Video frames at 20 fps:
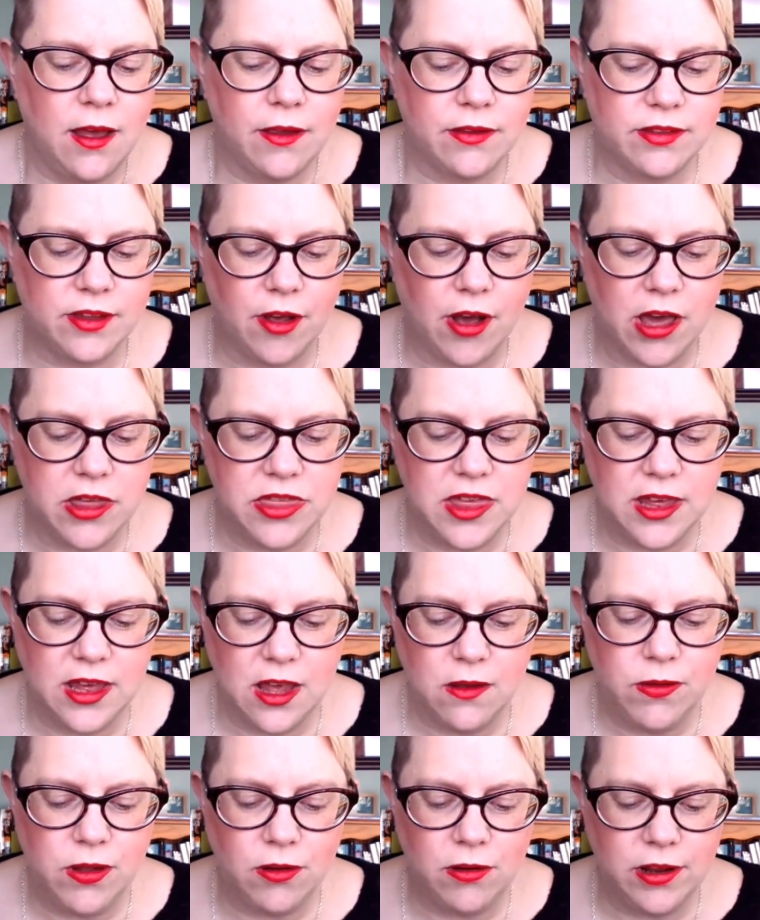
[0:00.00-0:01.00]
So I think
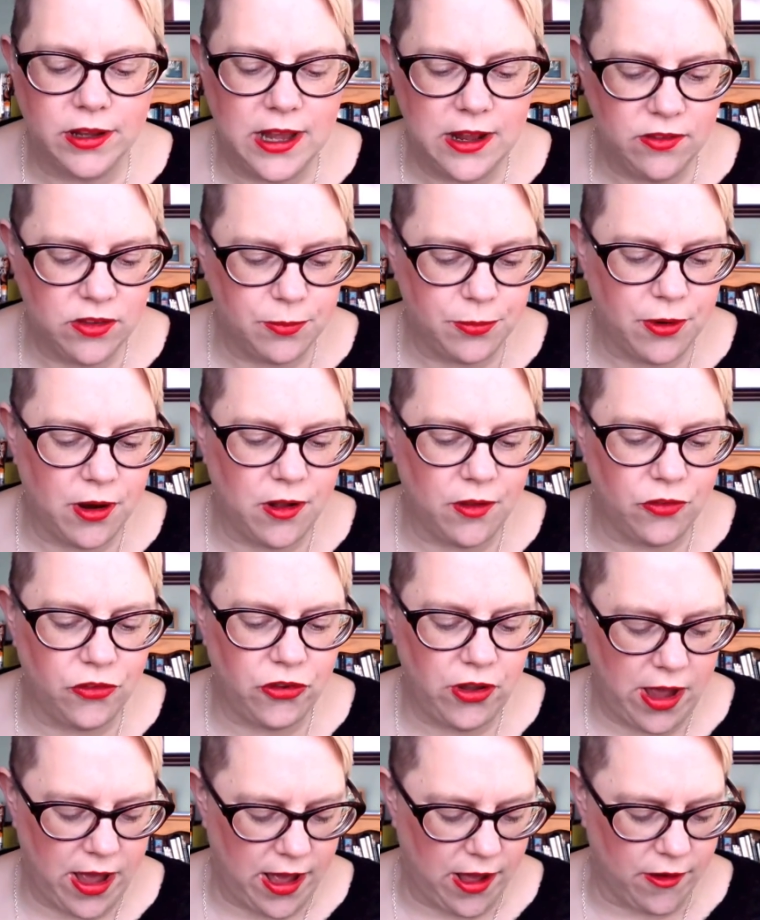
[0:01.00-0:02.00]
if you're looking to
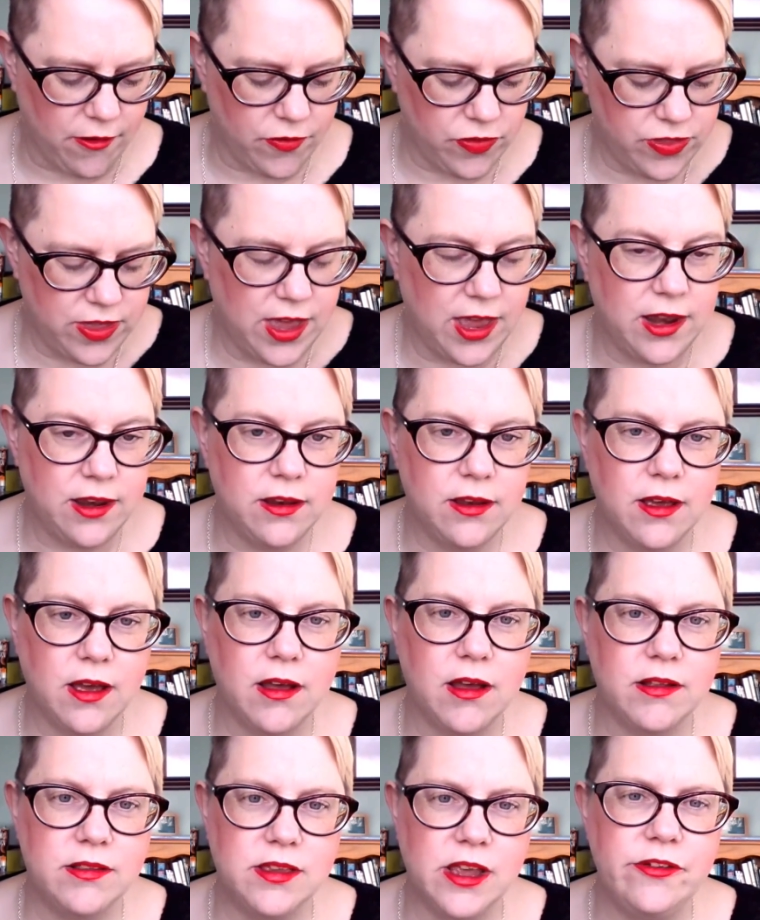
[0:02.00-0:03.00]
branch out, then
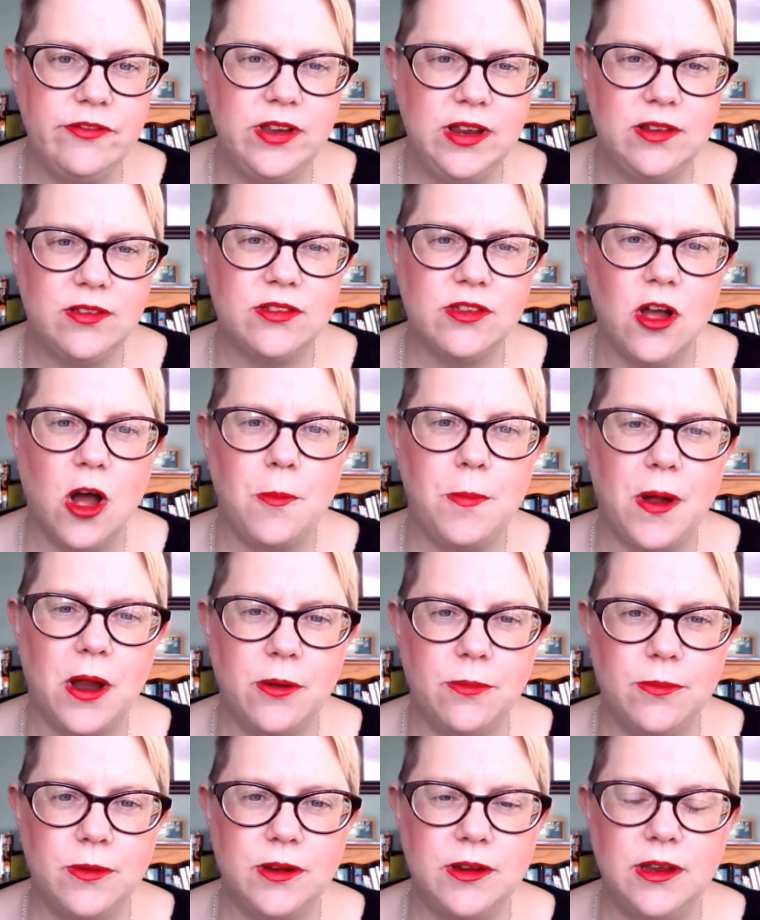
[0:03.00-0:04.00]
I definitely start
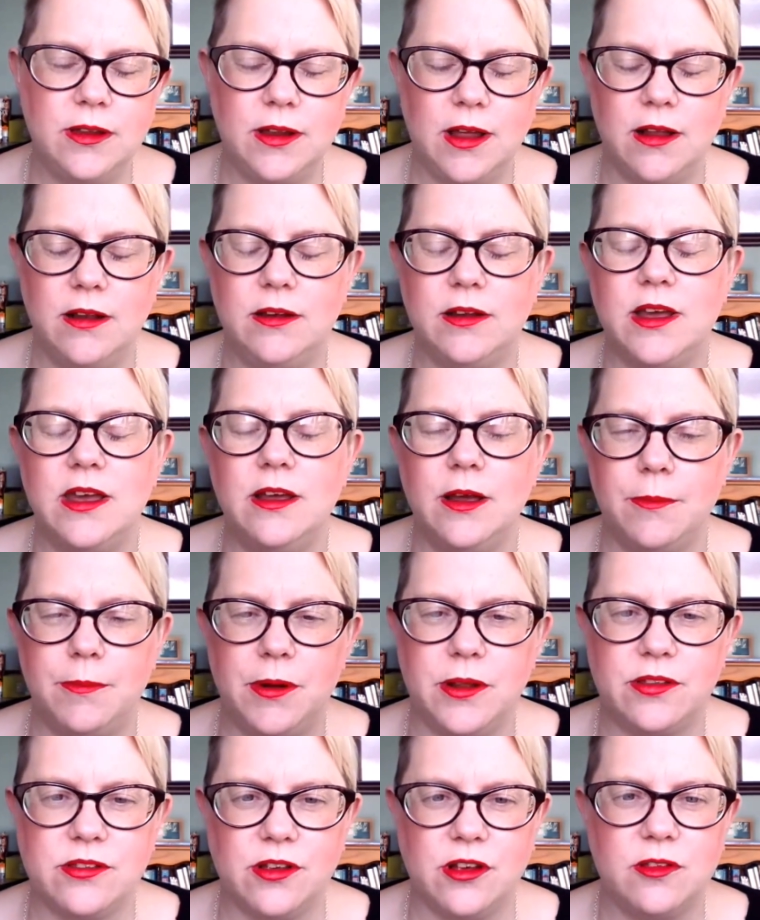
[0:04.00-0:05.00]
by looking at
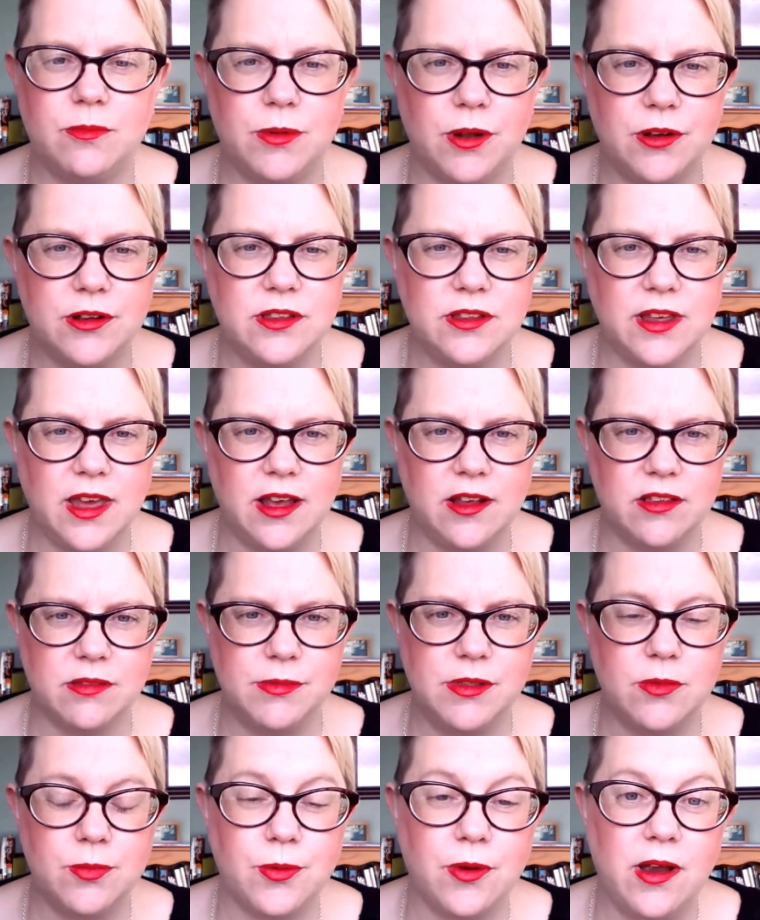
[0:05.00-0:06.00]
plus size blogs and getting
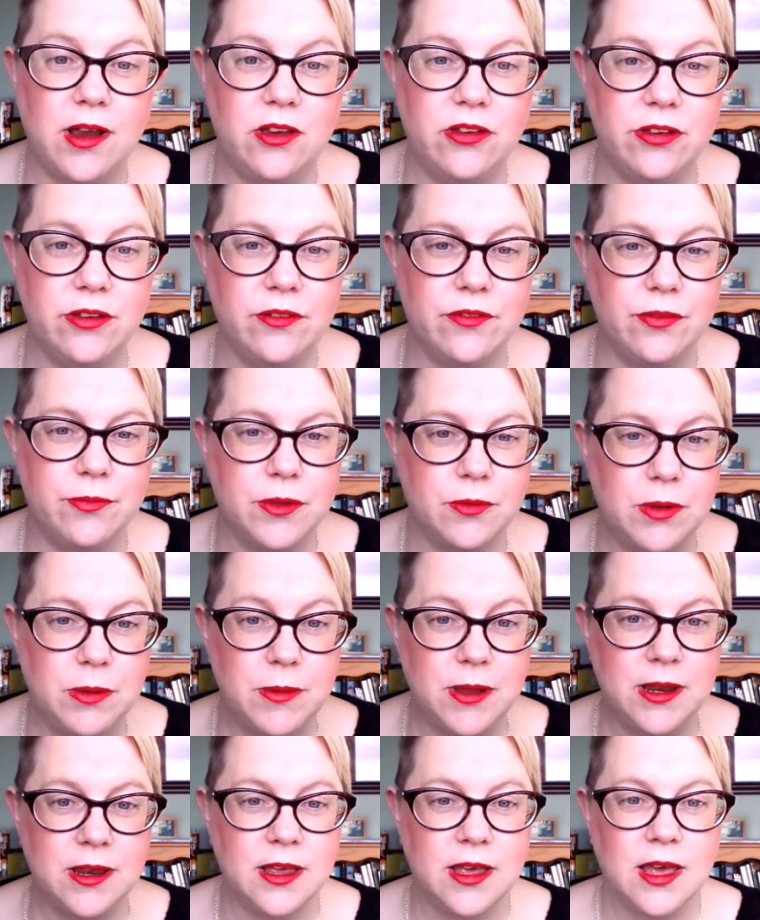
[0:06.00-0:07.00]
some inspiration from the
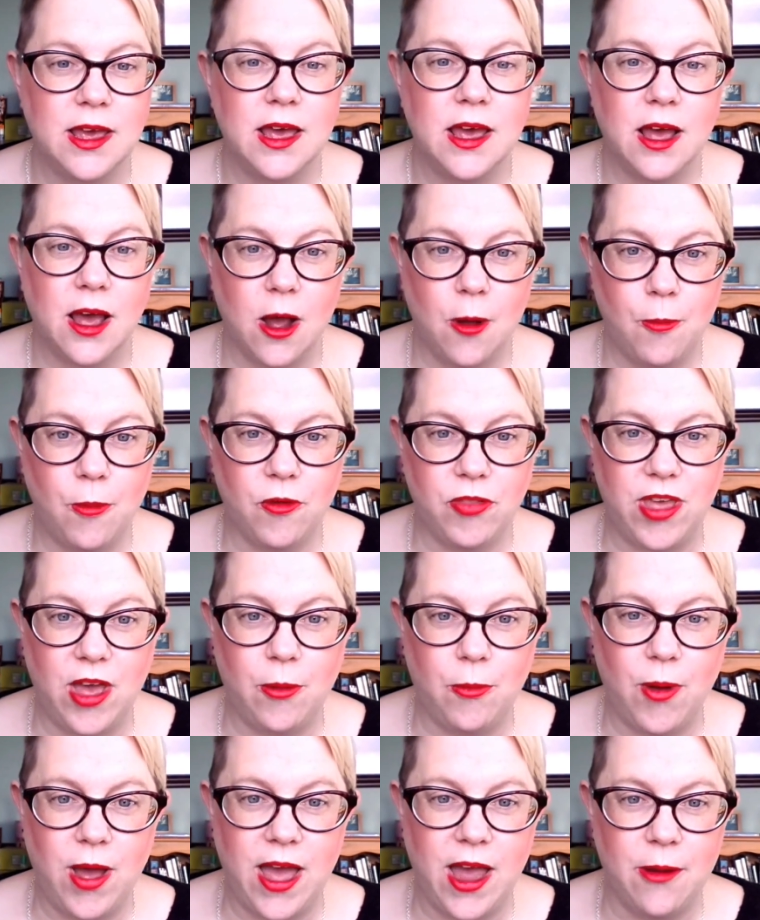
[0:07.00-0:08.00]
women and what they're
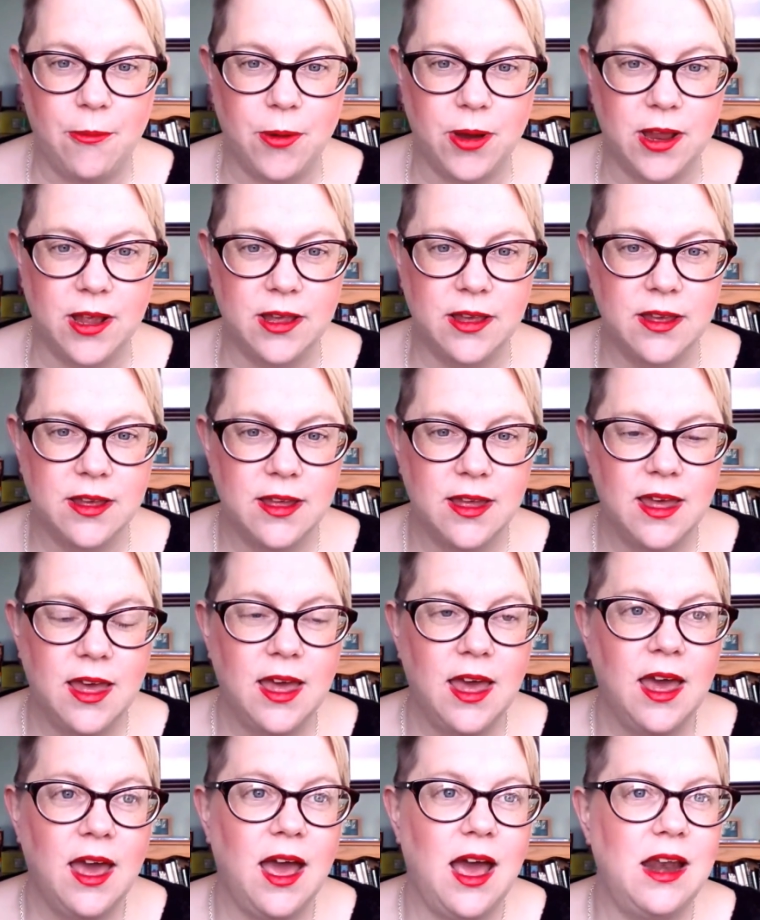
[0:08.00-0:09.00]
wearing.
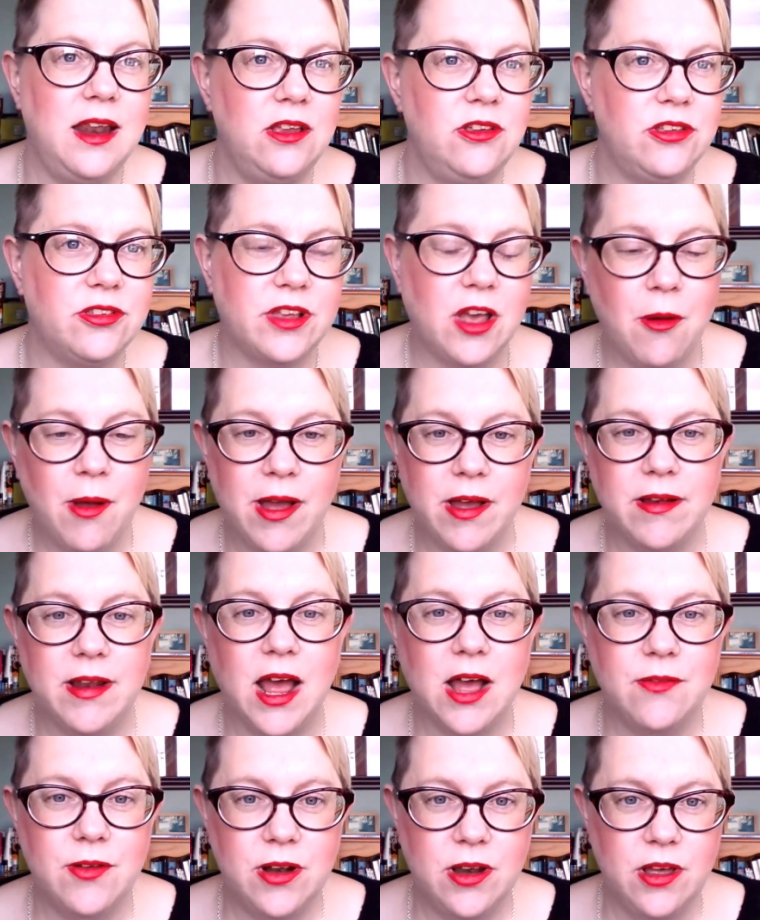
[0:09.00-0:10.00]
And then just go out and
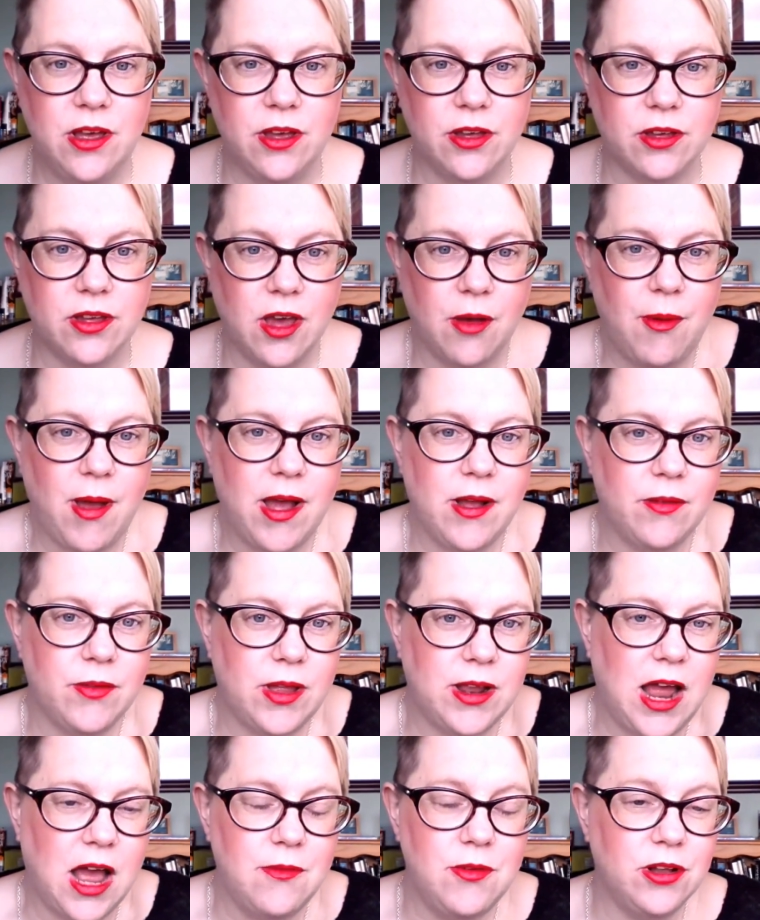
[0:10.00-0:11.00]
have a look. Go out,
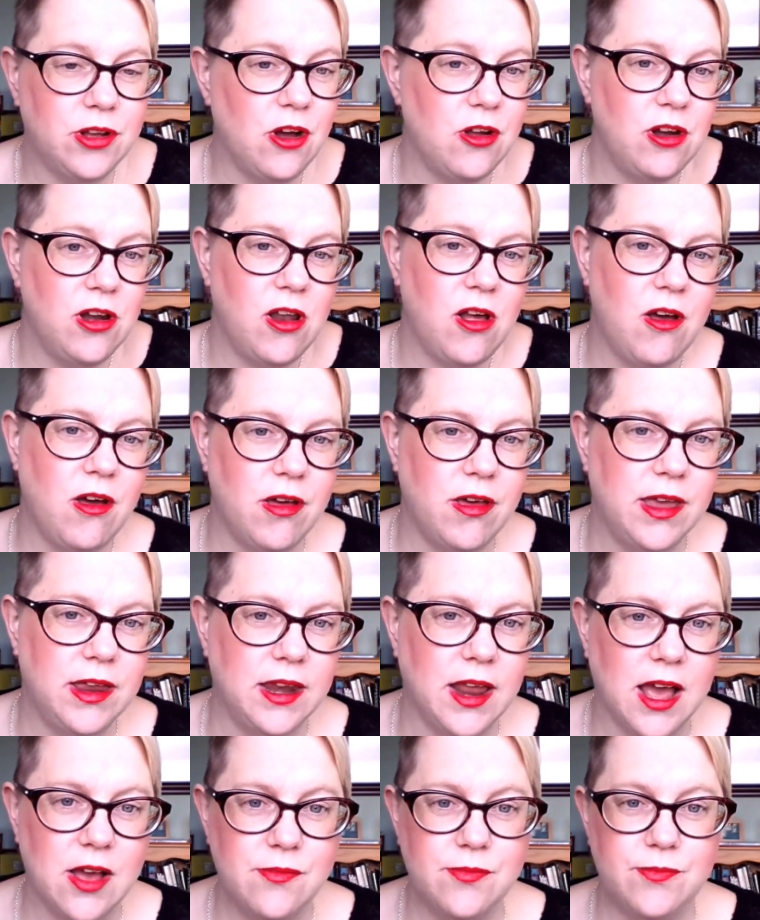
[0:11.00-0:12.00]
have a look online.